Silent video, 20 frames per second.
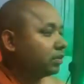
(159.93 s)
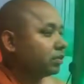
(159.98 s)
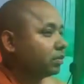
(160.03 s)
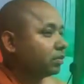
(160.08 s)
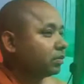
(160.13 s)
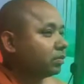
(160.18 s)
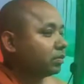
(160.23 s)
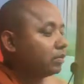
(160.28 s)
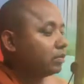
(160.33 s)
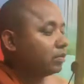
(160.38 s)

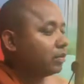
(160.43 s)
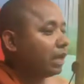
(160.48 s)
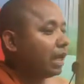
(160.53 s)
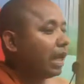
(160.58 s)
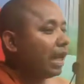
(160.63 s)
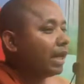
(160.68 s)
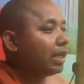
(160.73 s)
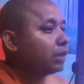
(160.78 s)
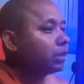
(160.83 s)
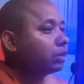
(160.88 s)
So
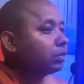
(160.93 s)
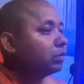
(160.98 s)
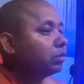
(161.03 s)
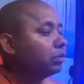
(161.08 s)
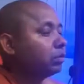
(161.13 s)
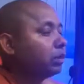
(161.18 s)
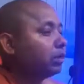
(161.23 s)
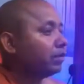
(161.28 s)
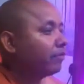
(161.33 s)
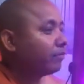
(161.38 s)
how to
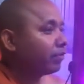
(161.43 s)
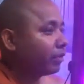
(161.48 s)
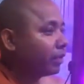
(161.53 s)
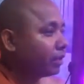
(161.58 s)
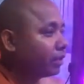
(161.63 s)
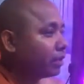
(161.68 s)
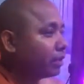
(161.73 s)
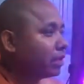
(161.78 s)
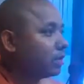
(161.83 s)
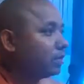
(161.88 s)

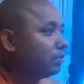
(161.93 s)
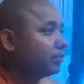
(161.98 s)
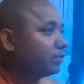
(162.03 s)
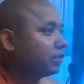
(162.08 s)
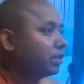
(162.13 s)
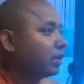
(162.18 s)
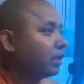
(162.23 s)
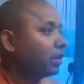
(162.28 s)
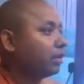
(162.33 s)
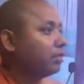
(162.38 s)
liberate
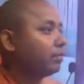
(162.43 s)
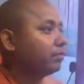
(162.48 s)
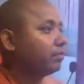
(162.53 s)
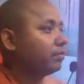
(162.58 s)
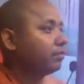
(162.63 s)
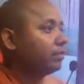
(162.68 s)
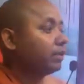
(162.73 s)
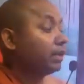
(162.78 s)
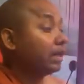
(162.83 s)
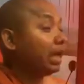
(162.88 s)
himself,
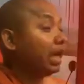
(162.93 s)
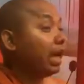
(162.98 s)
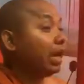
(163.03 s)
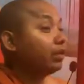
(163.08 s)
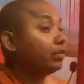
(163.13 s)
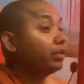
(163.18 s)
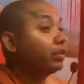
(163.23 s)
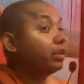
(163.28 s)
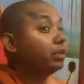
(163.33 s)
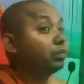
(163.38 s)
and
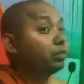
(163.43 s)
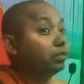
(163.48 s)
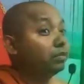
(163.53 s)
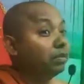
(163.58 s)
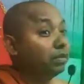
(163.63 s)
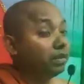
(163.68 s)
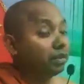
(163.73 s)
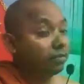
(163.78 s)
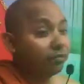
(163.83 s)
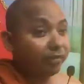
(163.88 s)
how did the
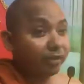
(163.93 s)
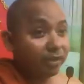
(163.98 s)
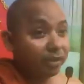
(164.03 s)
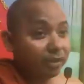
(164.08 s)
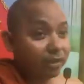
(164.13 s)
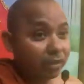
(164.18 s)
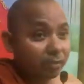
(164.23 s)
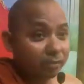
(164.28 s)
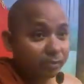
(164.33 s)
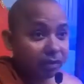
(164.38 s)
Buddha
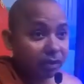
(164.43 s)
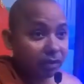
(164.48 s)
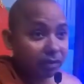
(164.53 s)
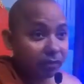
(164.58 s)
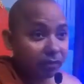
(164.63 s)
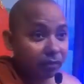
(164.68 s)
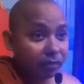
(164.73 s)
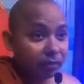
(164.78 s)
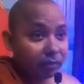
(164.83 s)
liberate himself?